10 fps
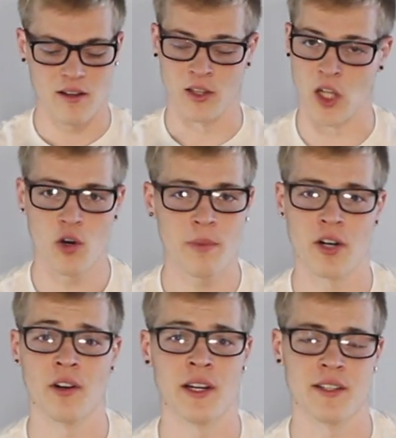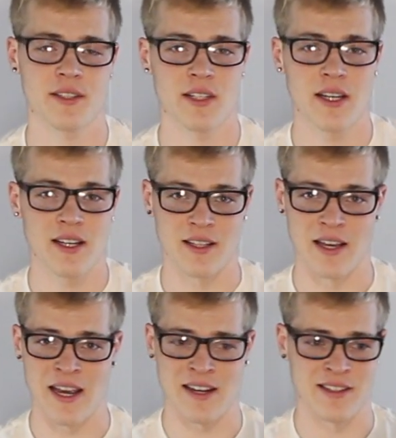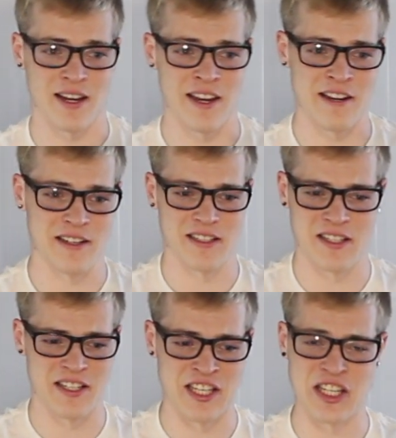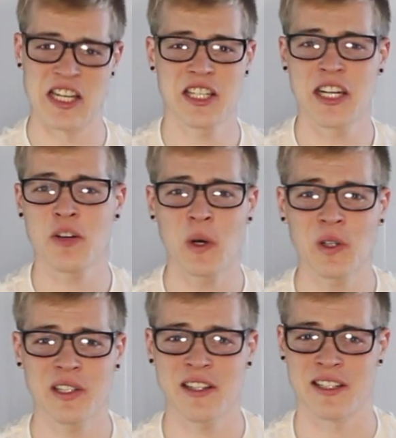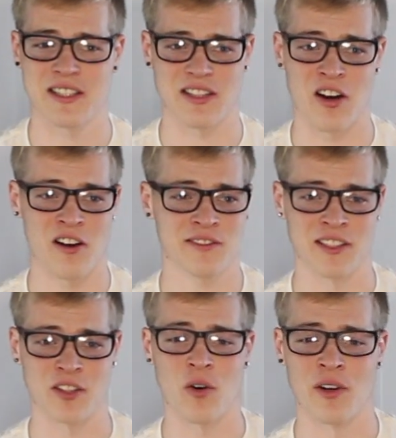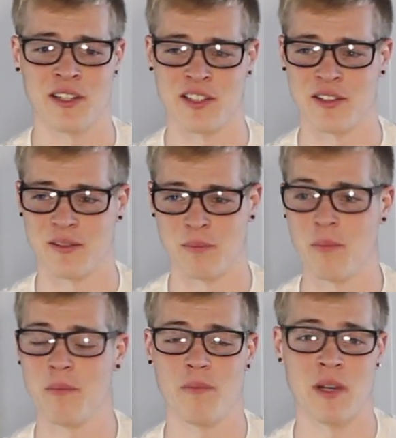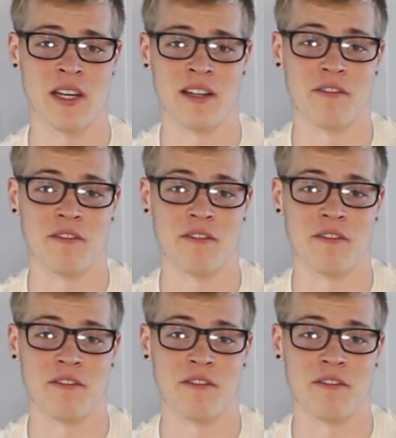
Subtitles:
low bitterness, and a yeasty quality that's often coined as being